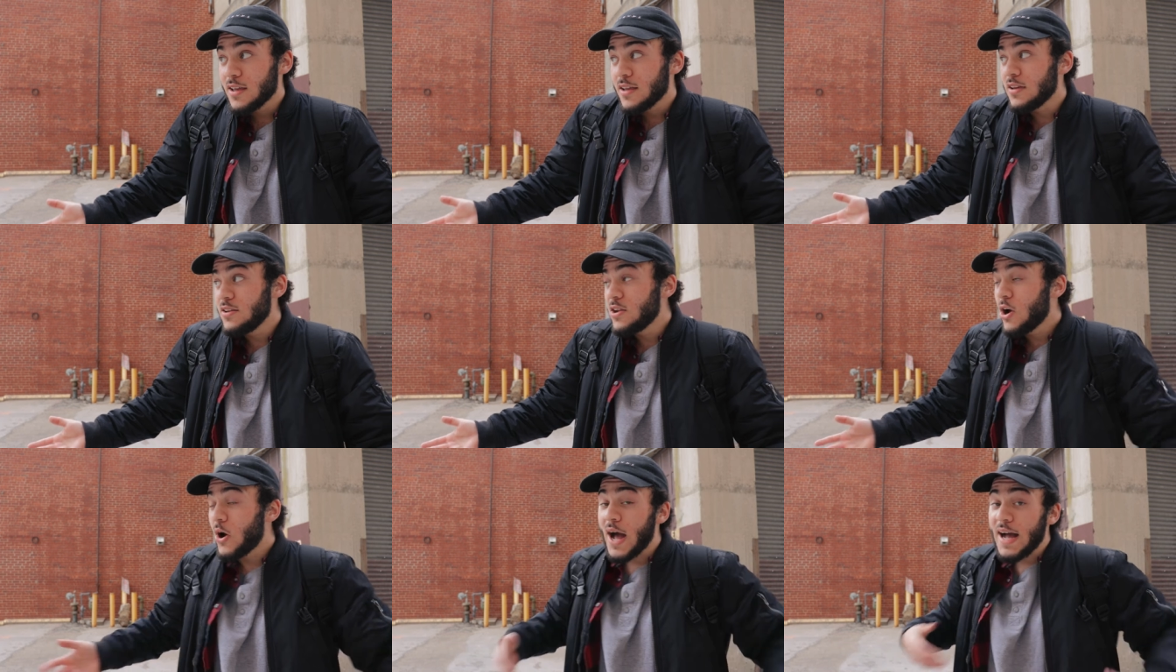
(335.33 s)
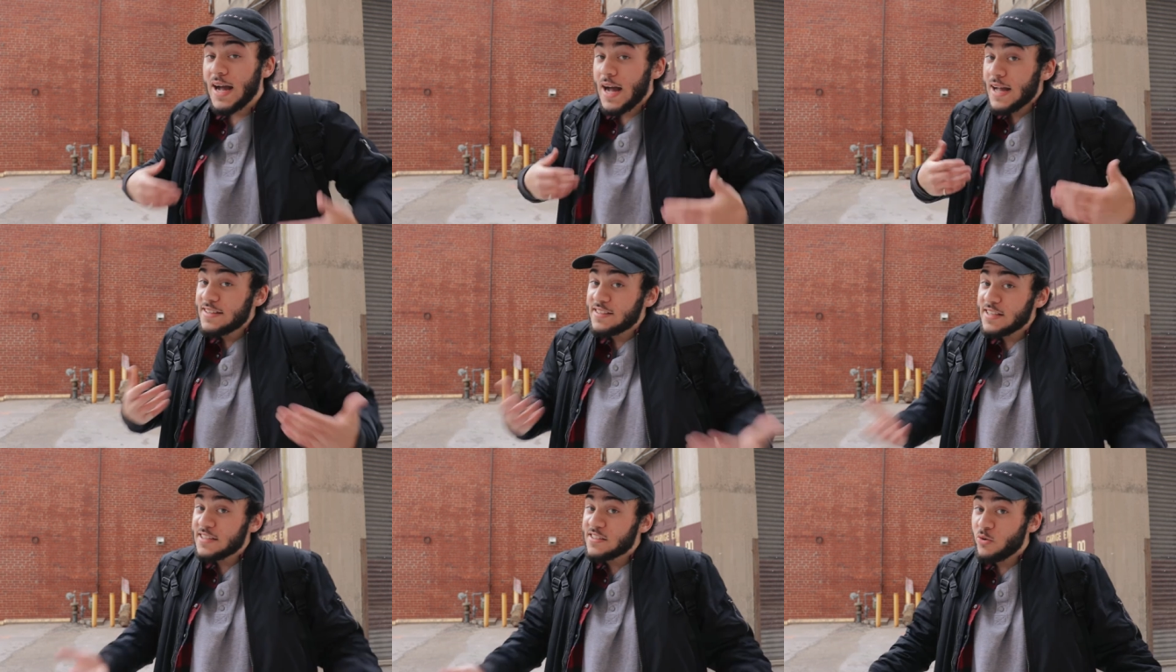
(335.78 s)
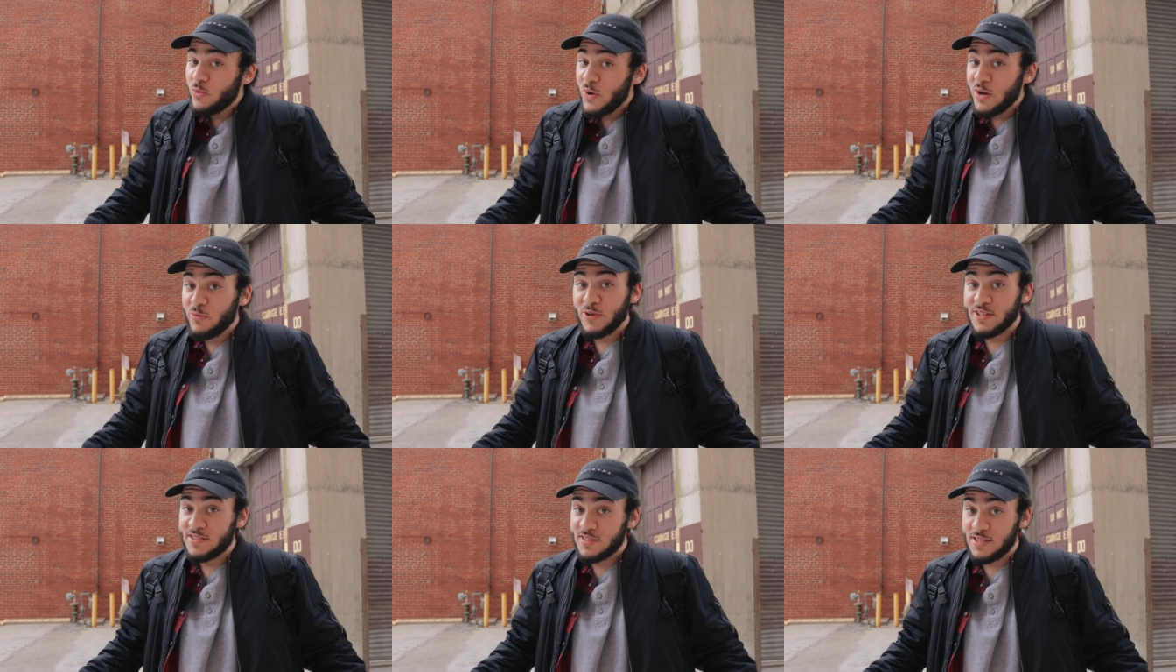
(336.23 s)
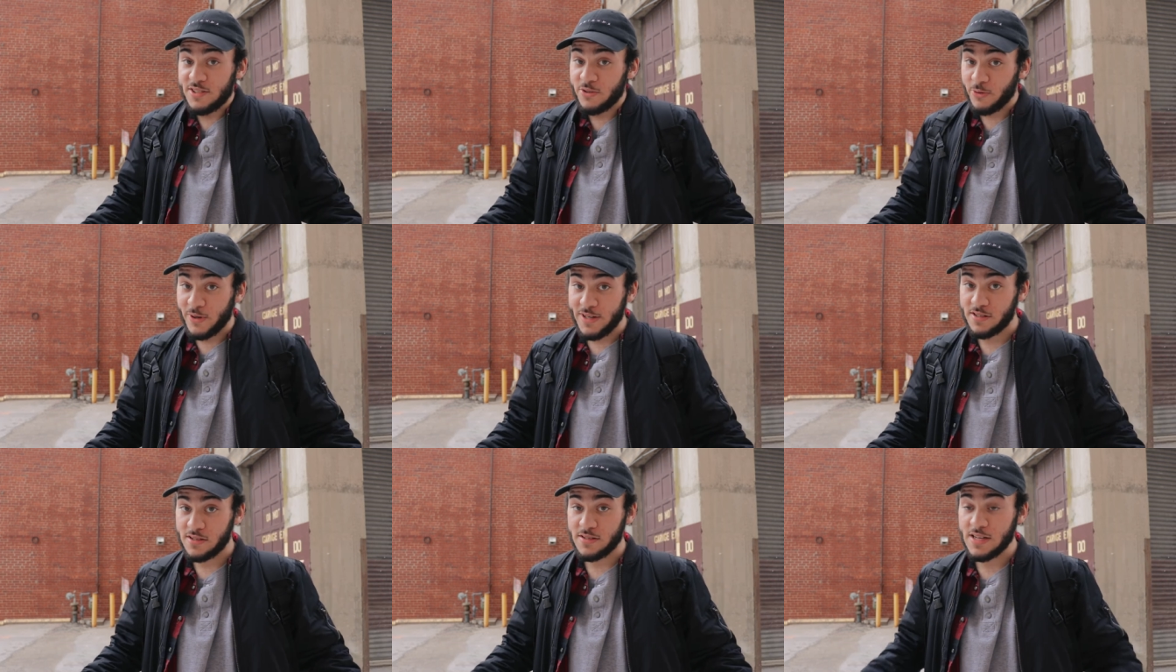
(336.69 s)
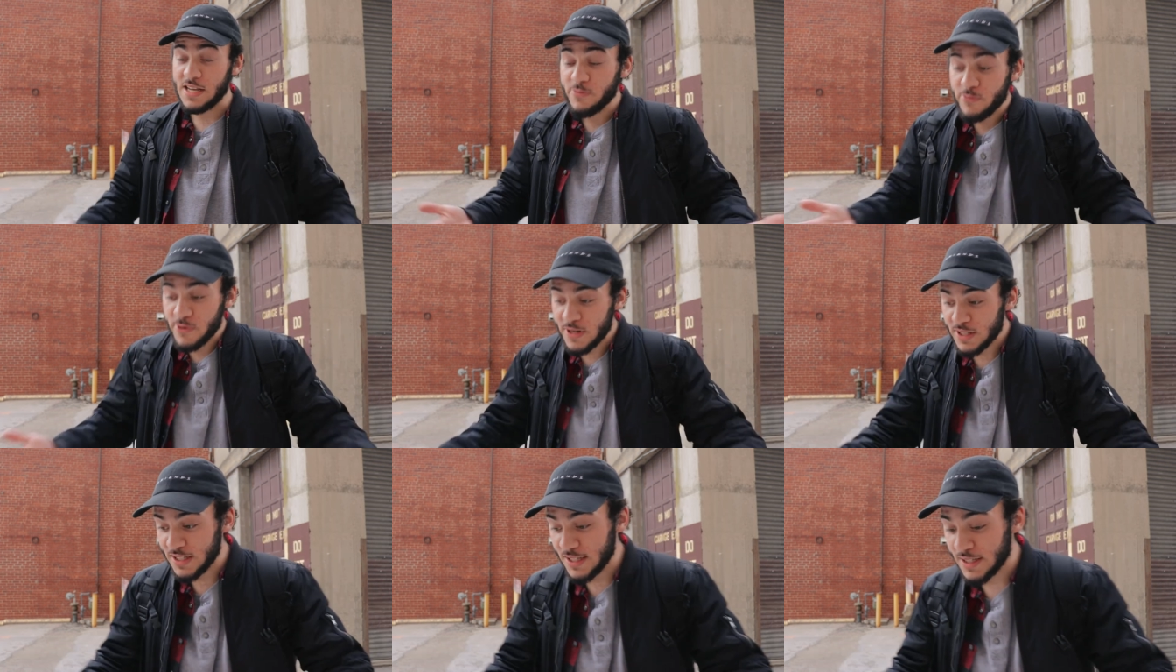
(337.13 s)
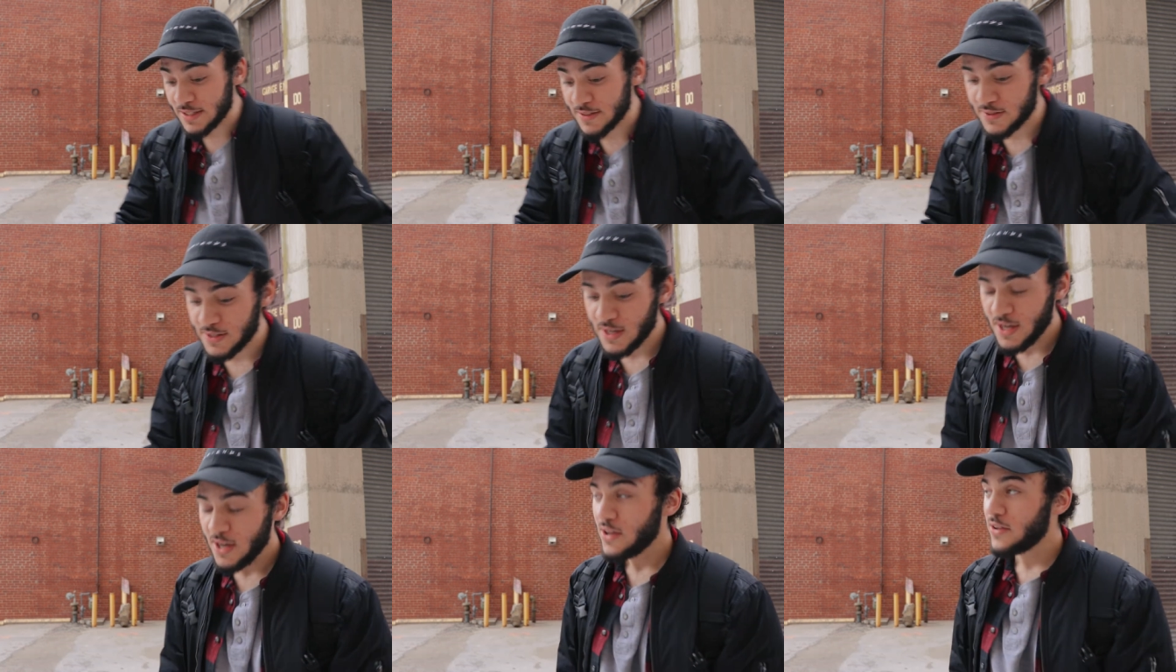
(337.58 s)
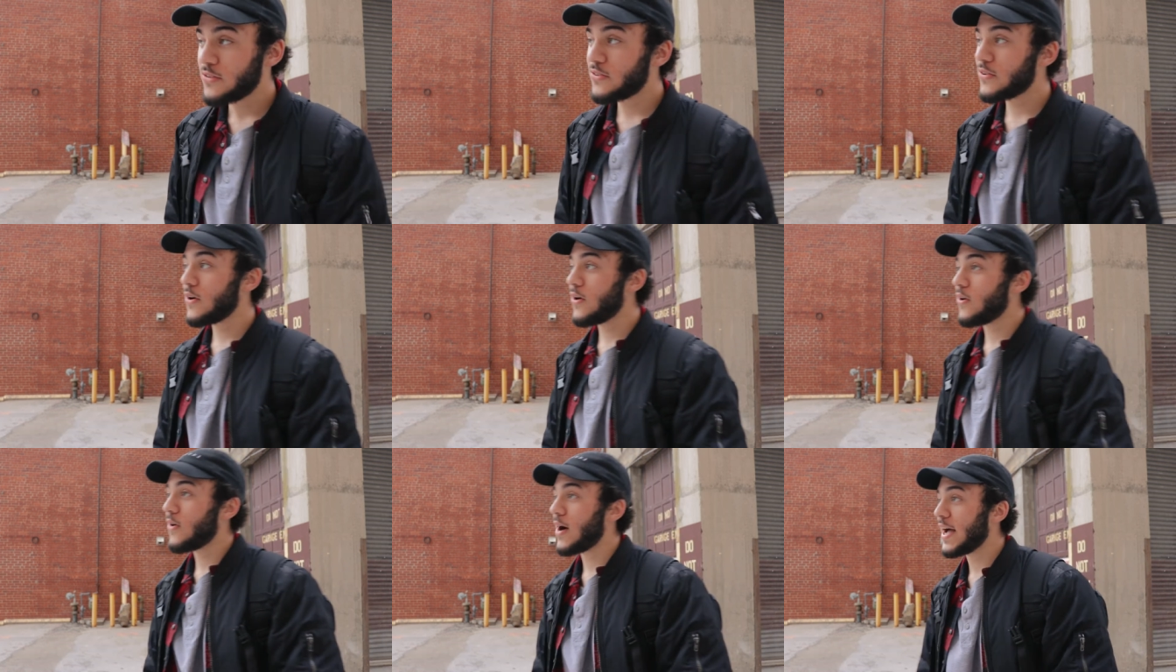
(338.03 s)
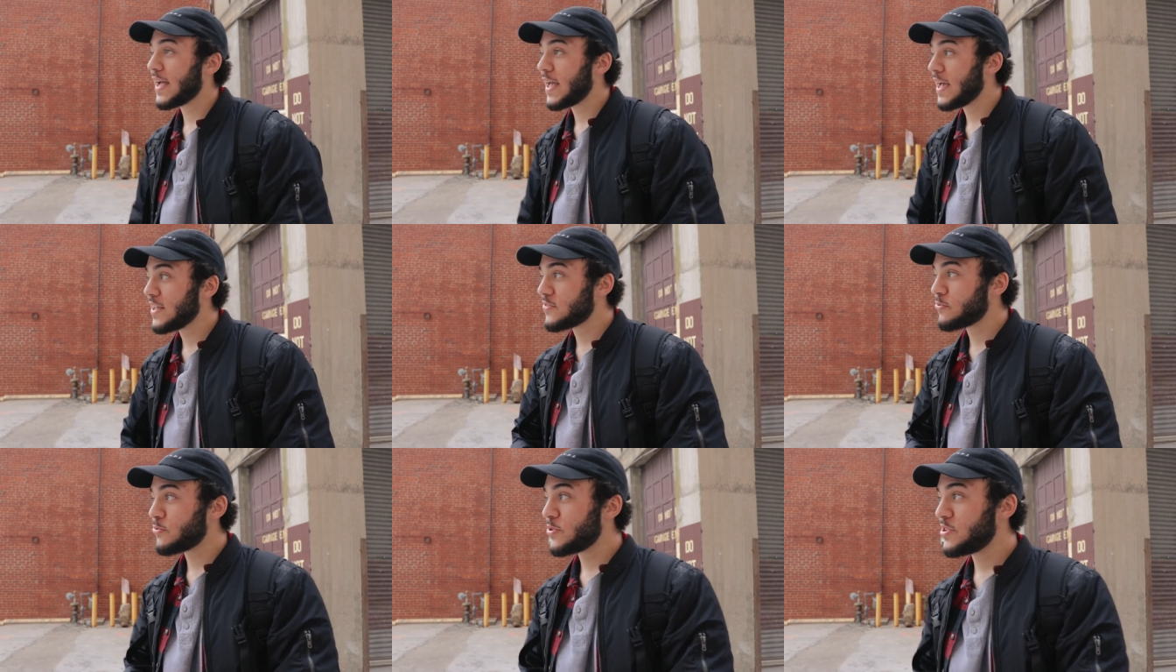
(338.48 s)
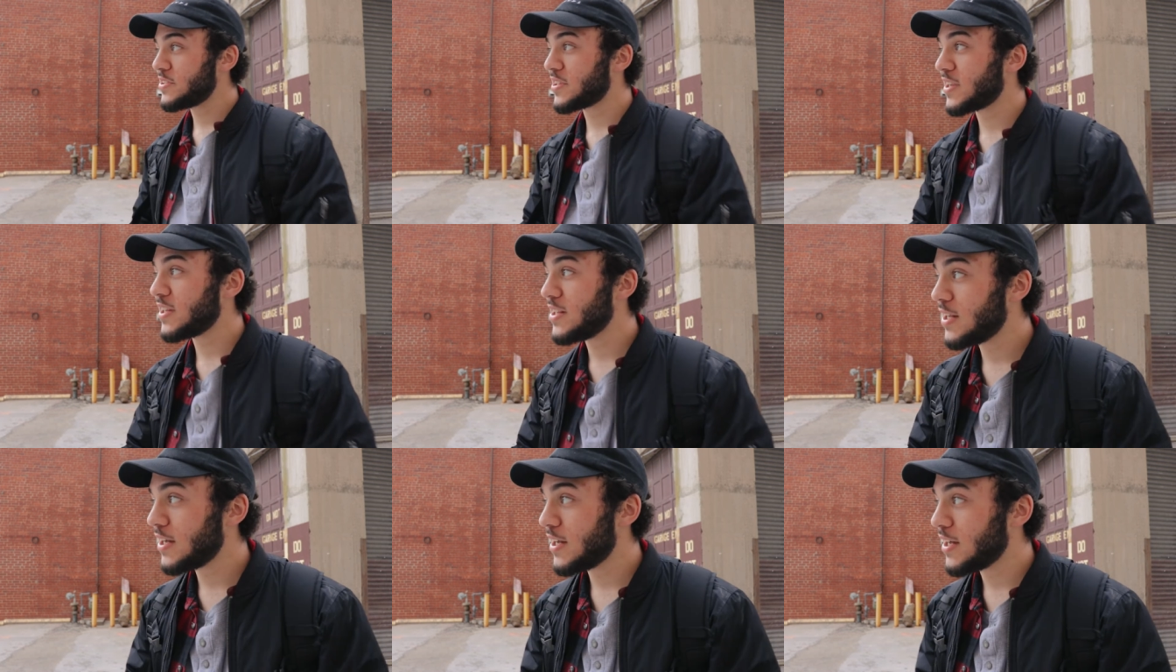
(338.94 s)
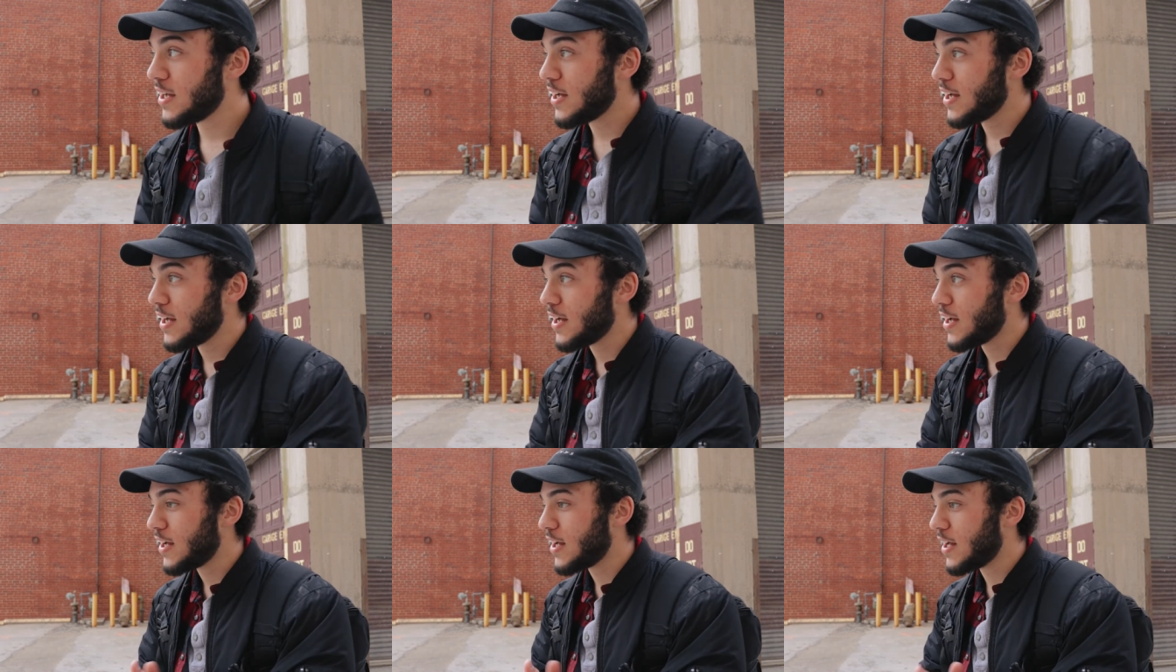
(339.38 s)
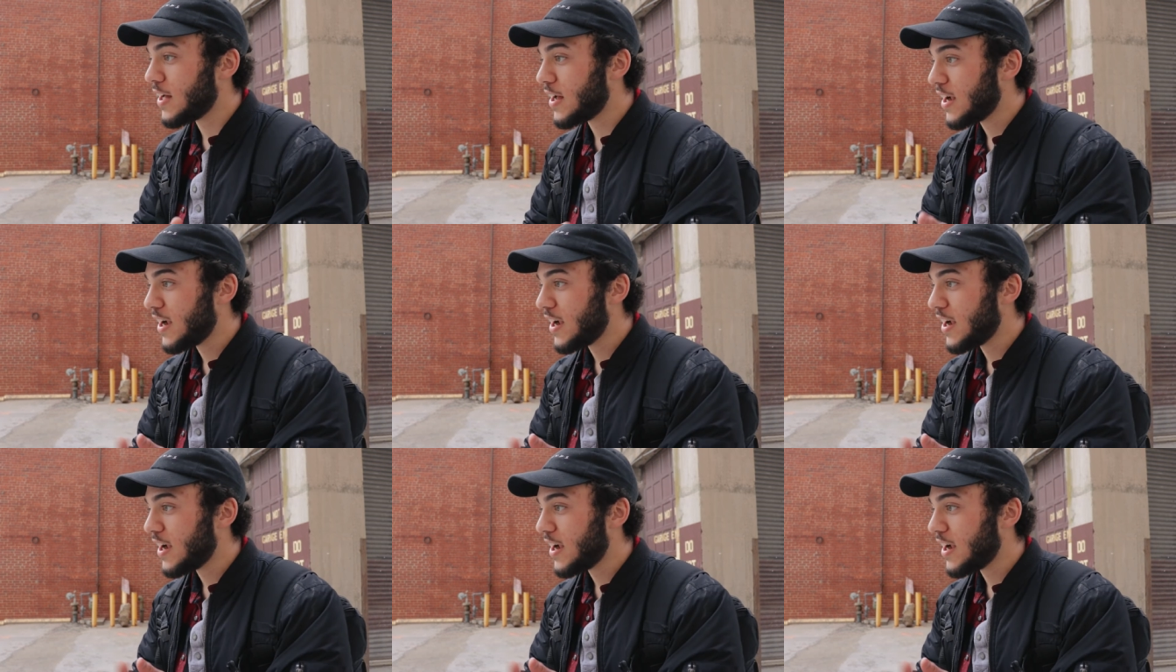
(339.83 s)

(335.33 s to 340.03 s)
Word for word: you know, I, it's, it's a win-win situation. It really is. So I guess we're just gonna